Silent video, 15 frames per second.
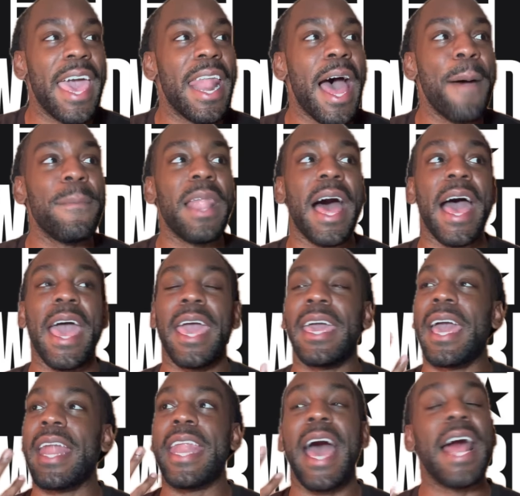And I'm
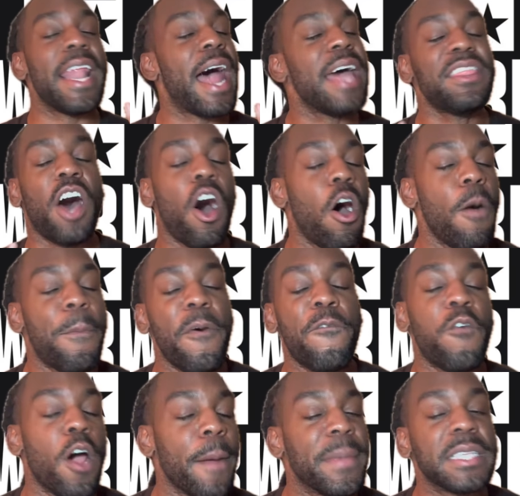like, now not the whole
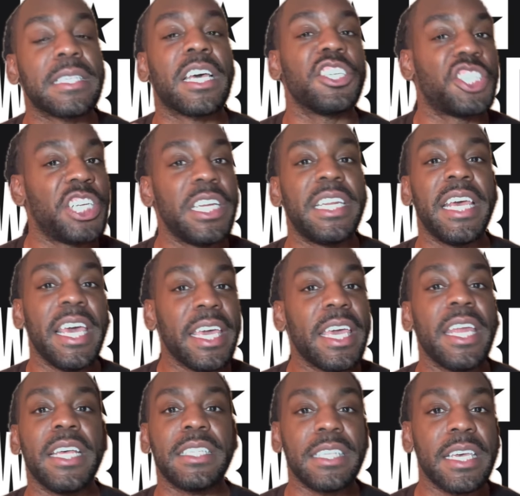performance, because she did
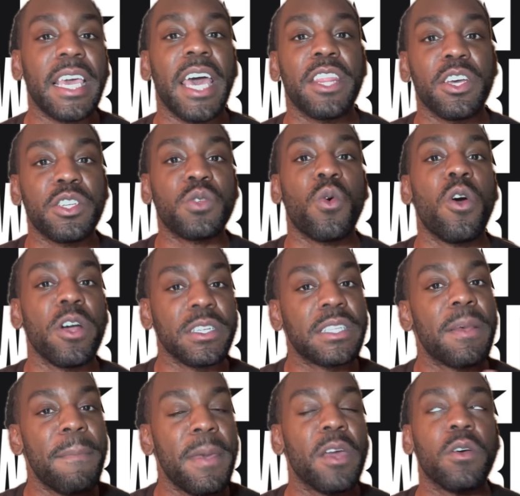get it together towards
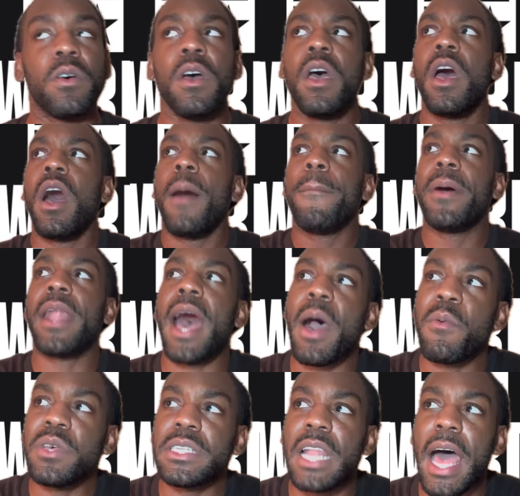the middle. But
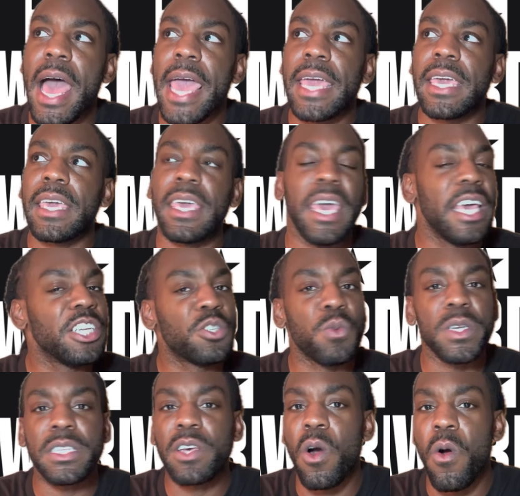I was like, Keish,
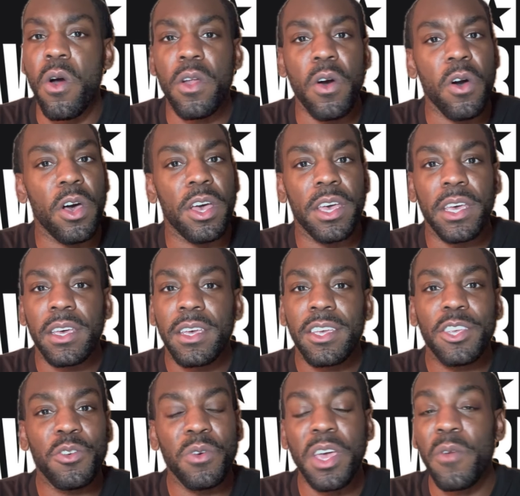what's going on?
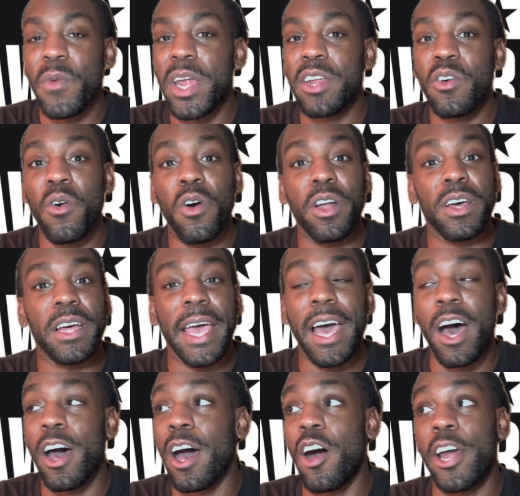You getting ready to go
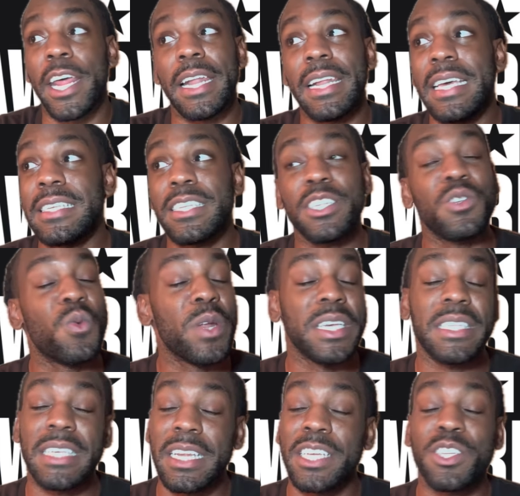on at least a
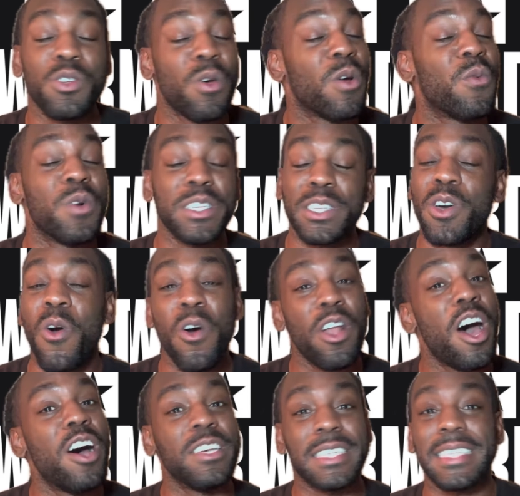20-city tour. What's
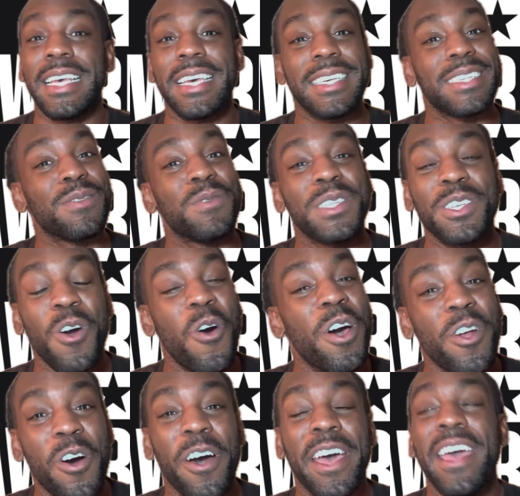going on, sis? What's
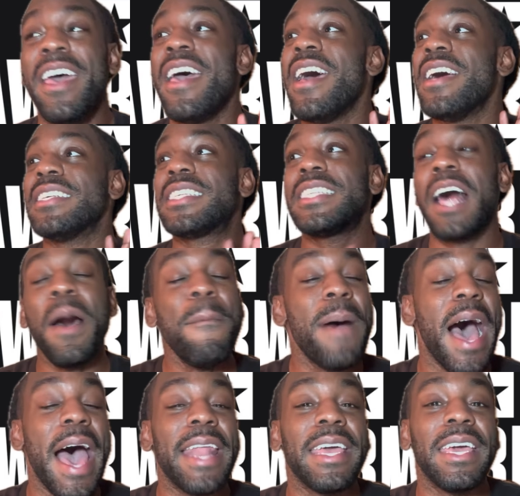going on?
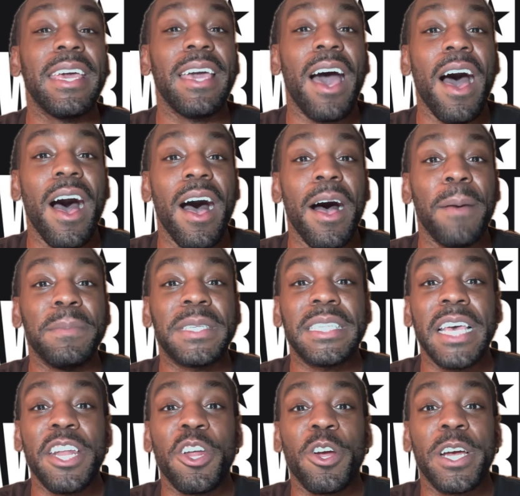Somebody
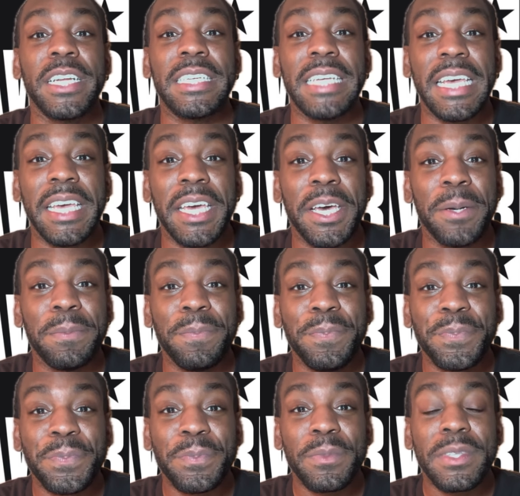send her a
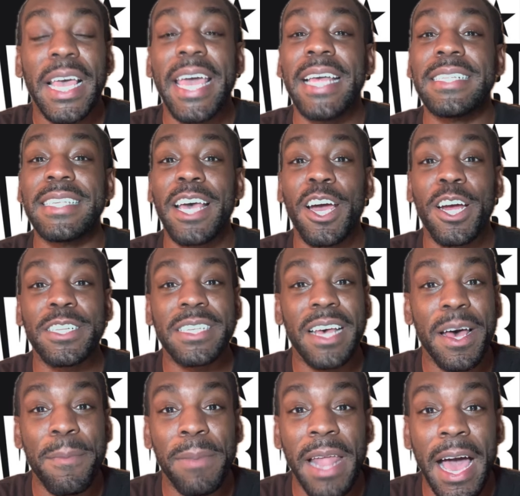DM and tell her to
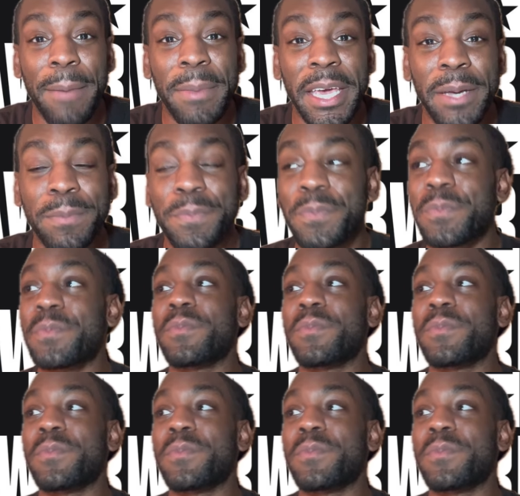unblock me.